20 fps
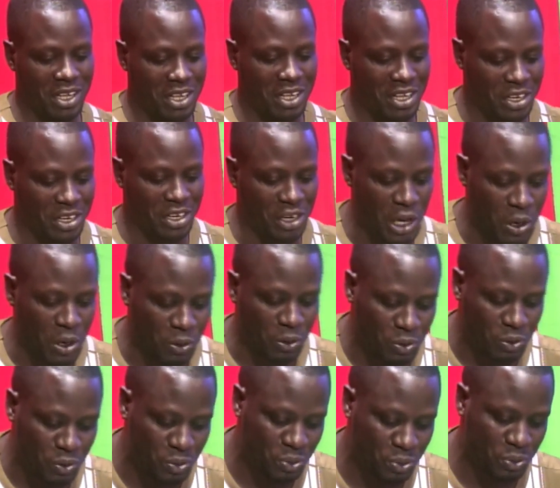Now,
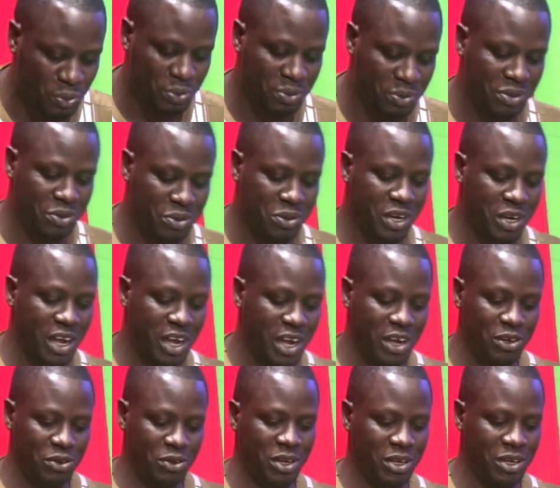to
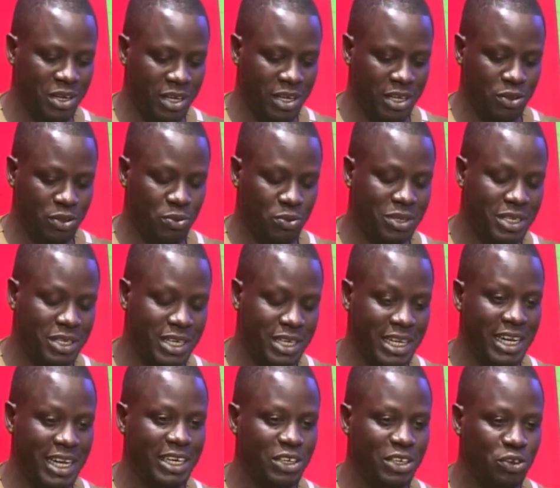say
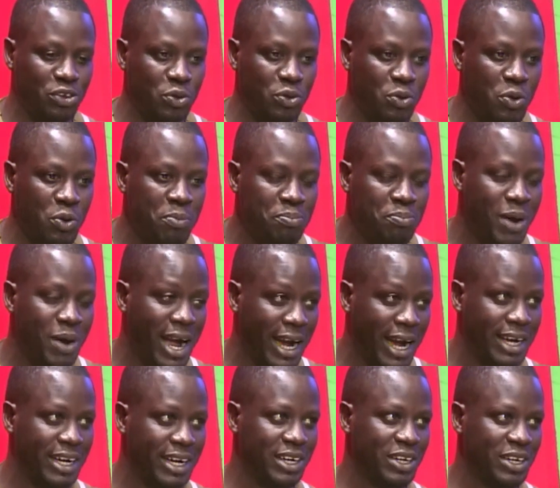that they should go
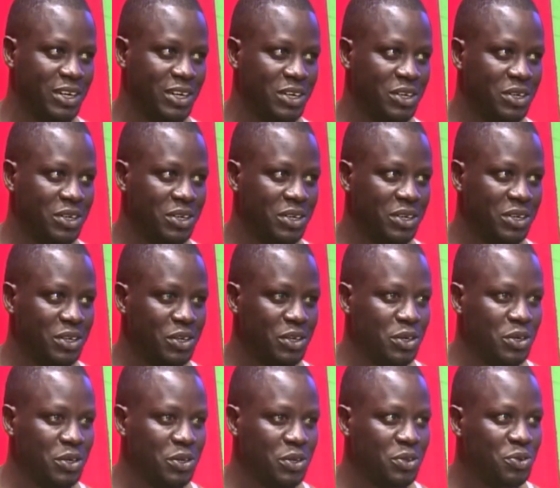back
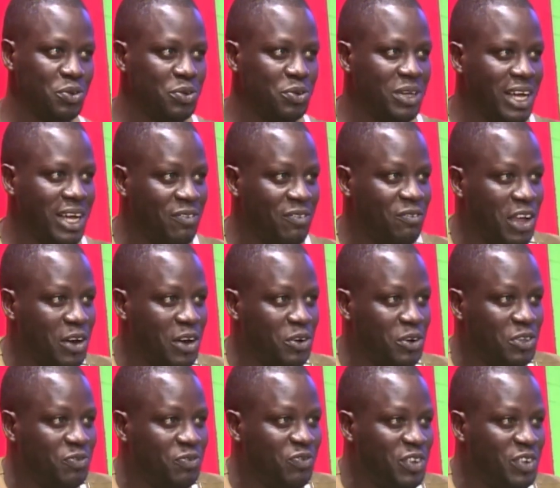to their
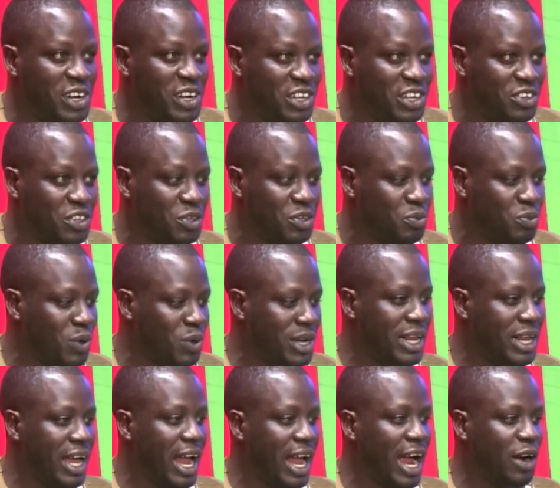various villages when the
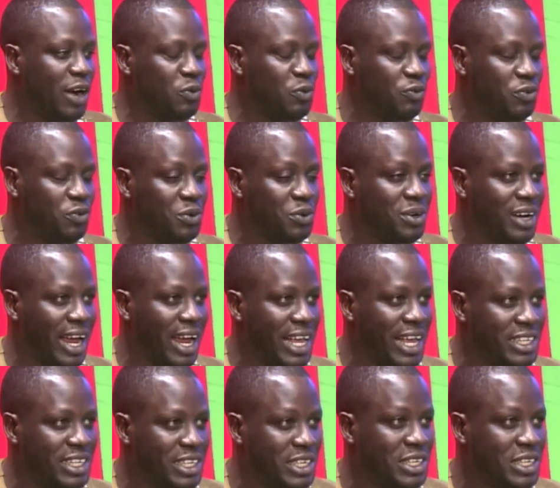Anglophone
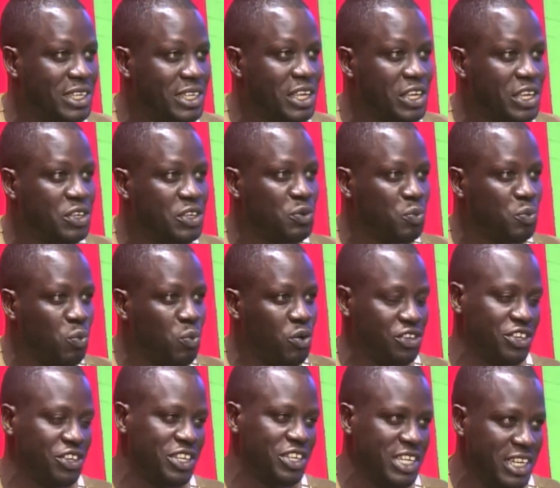crisis is
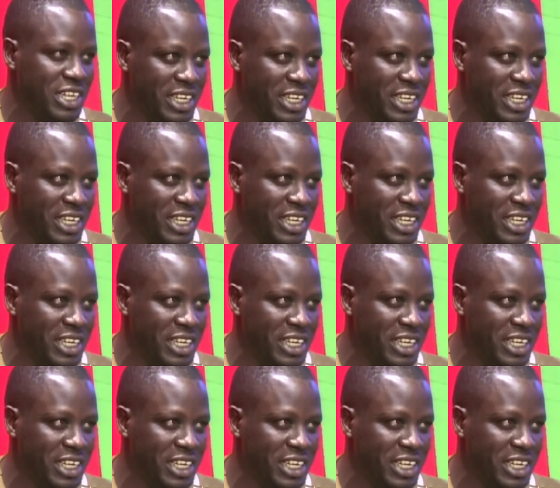worsening,